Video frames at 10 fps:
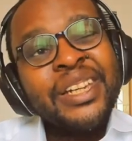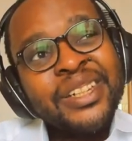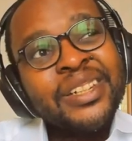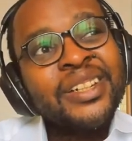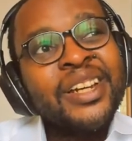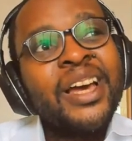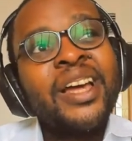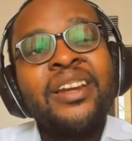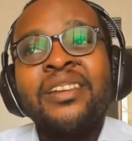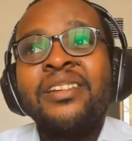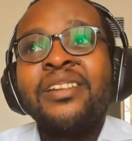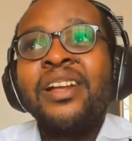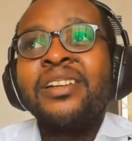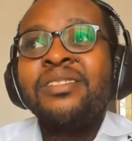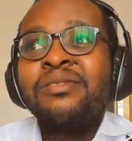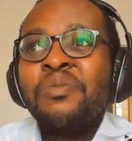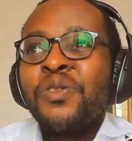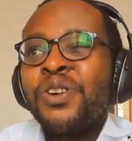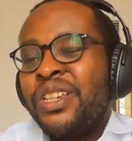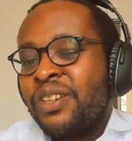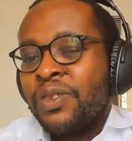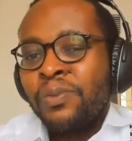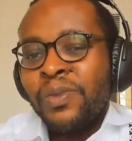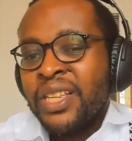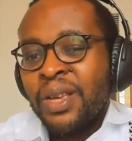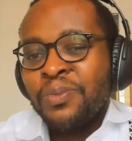each of the